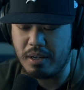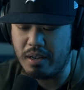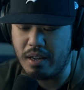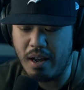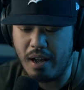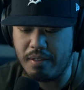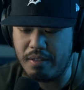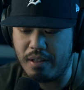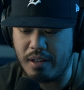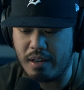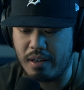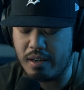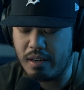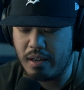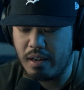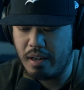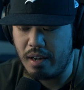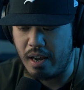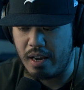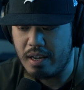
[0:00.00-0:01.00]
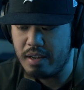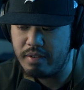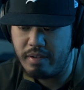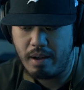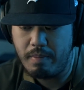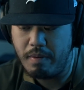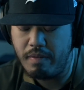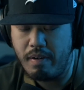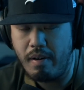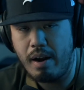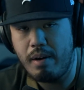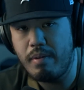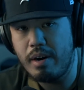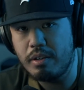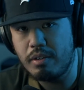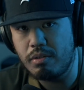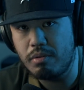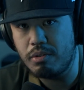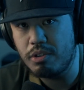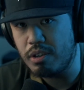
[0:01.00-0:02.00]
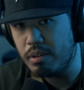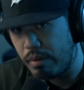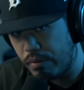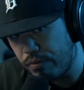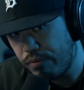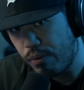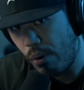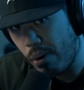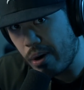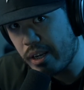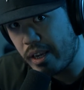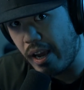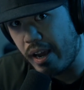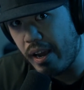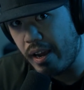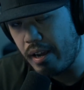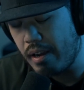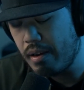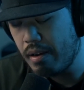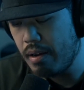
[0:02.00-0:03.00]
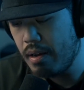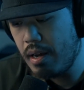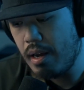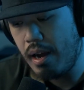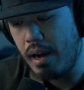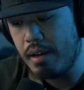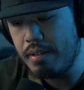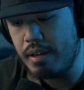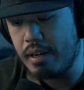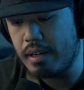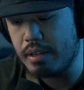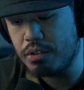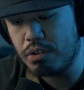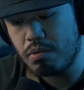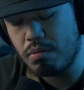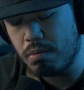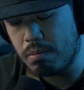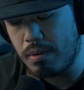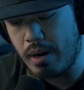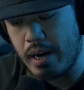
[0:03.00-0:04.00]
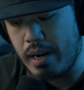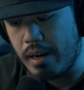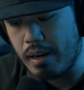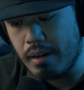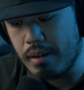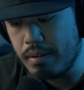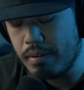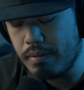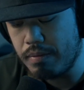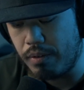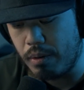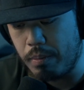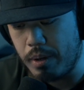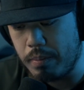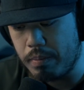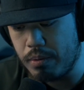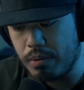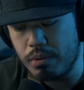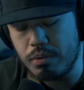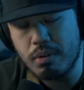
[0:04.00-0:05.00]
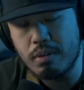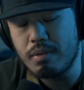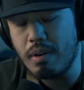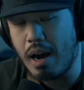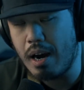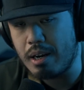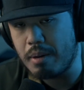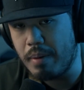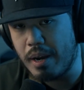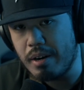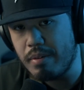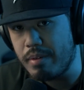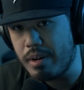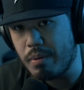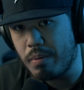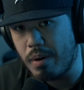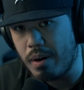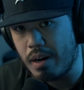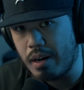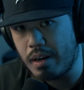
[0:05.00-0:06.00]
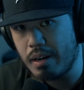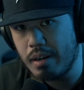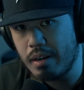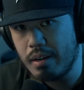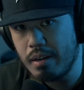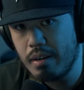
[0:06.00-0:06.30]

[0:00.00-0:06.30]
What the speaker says: I think any type of high resolution, even 4K, I think is great for people who do documentary work,